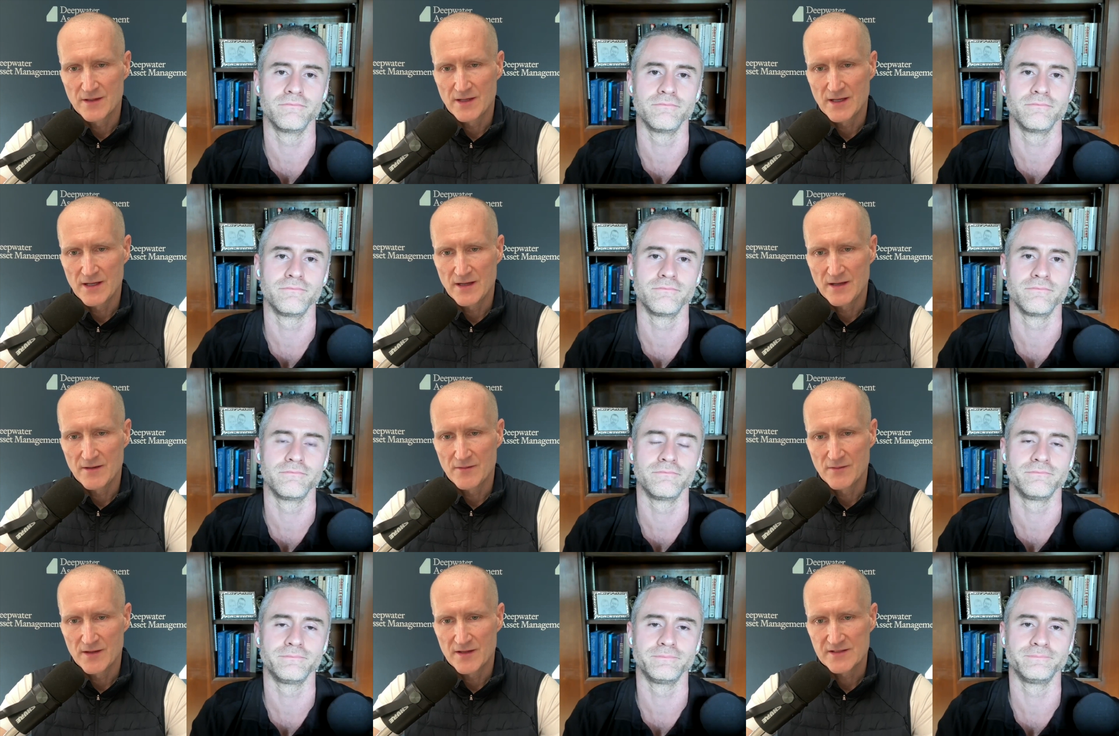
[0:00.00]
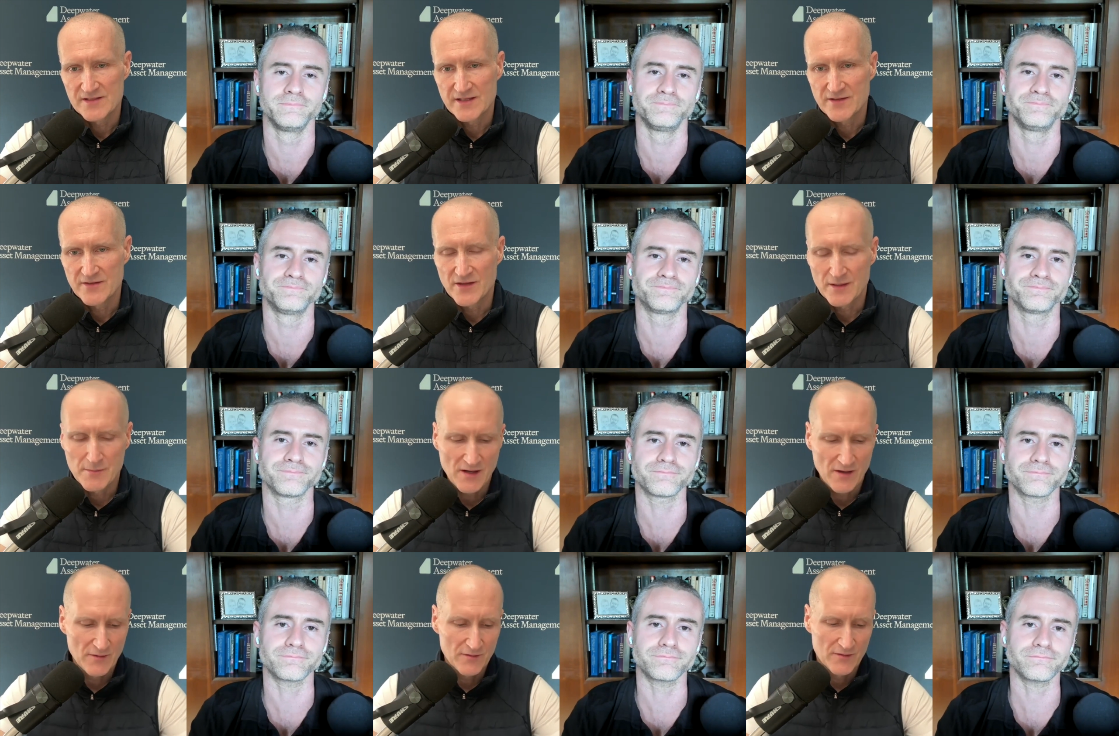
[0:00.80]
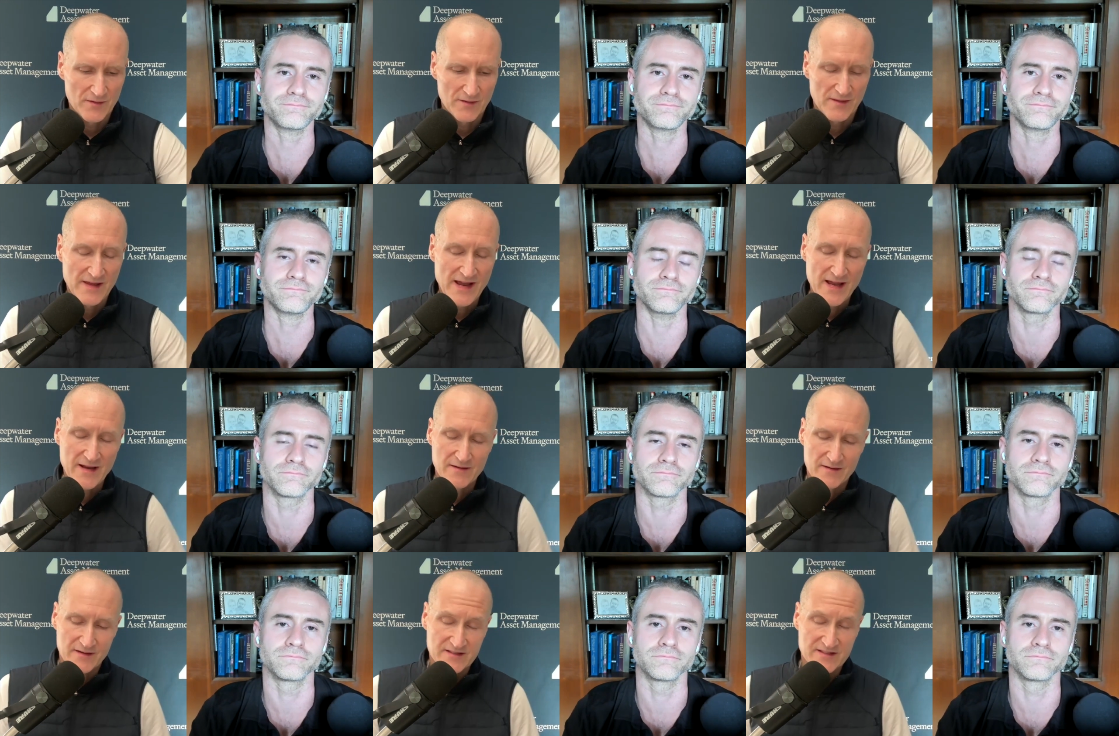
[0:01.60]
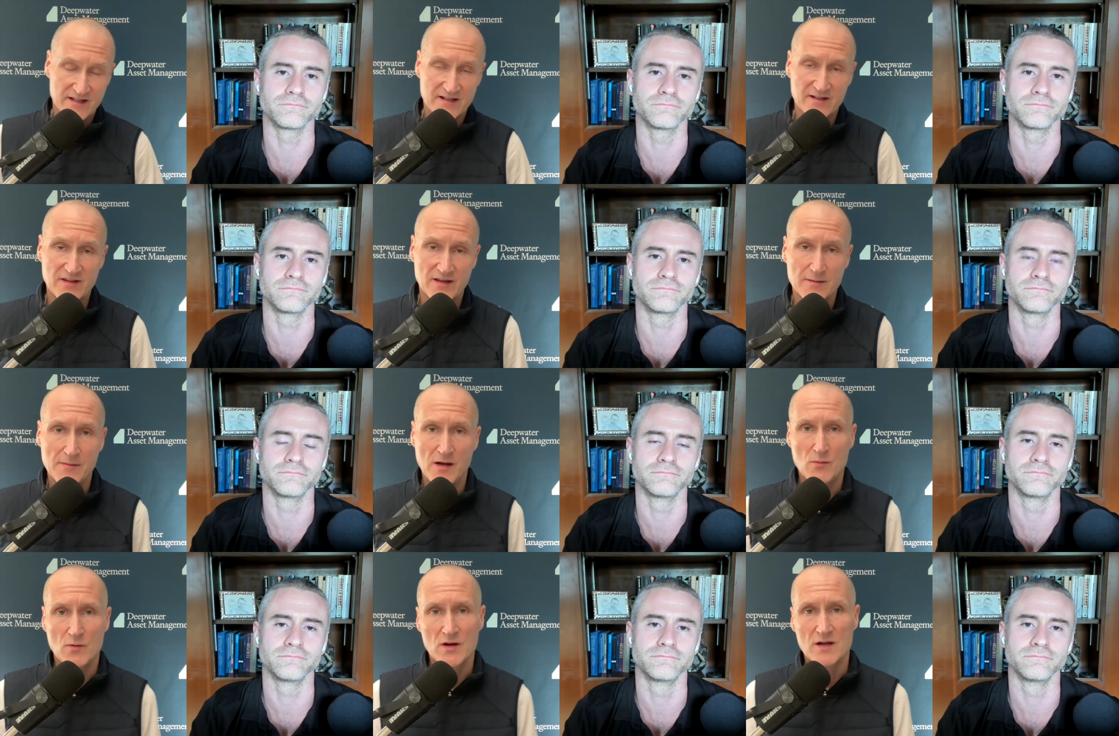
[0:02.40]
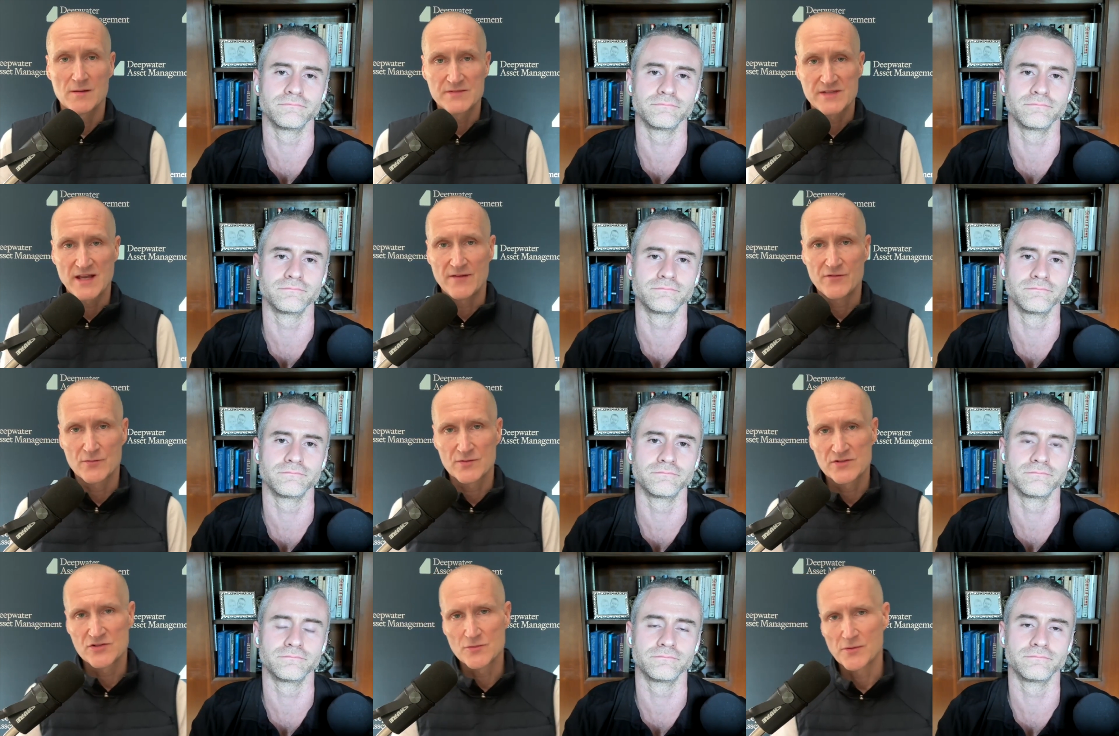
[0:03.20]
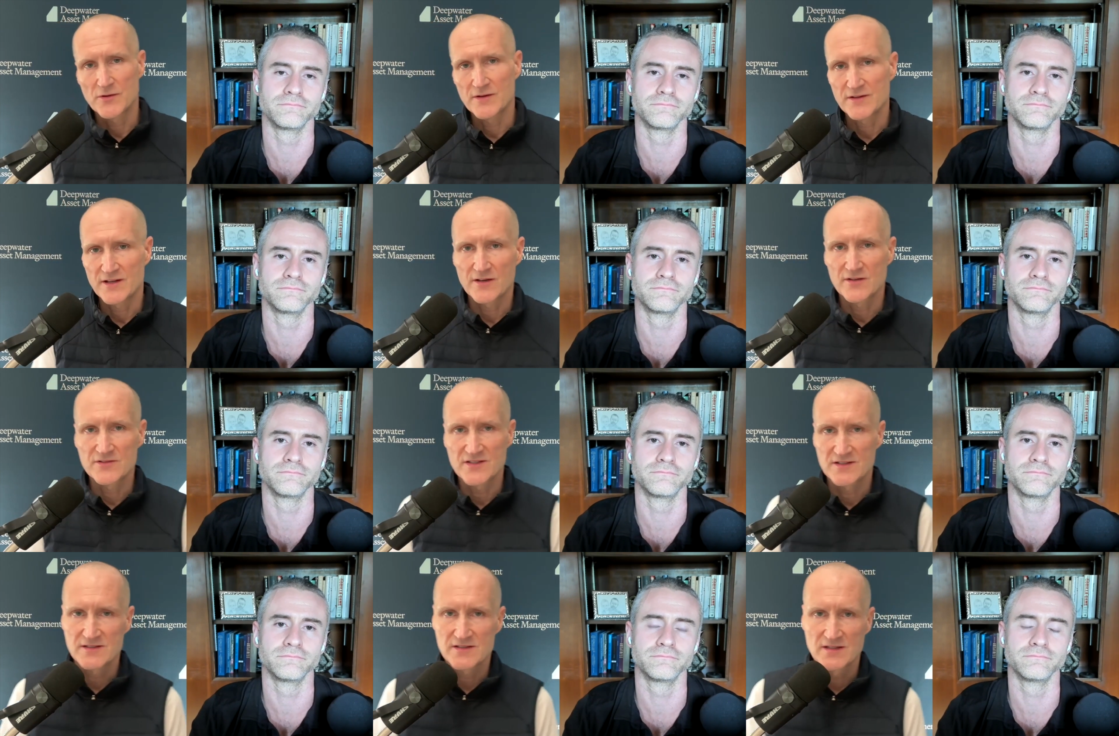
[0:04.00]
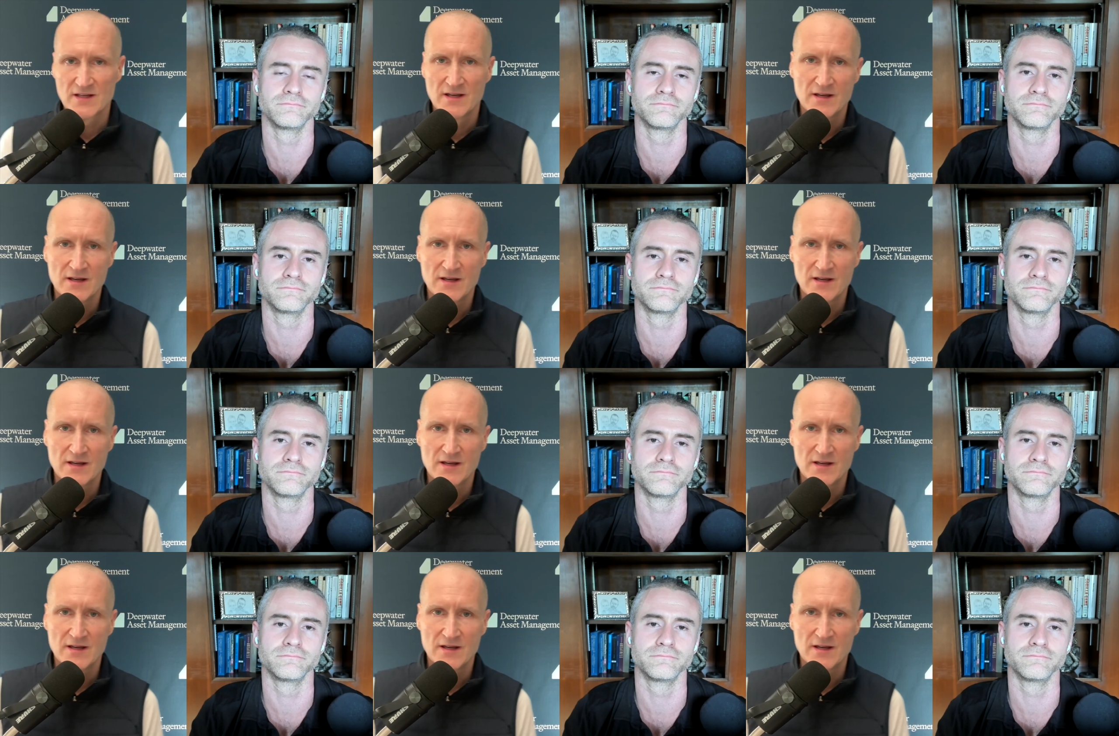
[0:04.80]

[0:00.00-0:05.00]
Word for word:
Speaker 1: uh, exciting to think about that. Exciting to think about what comes after with super intelligence.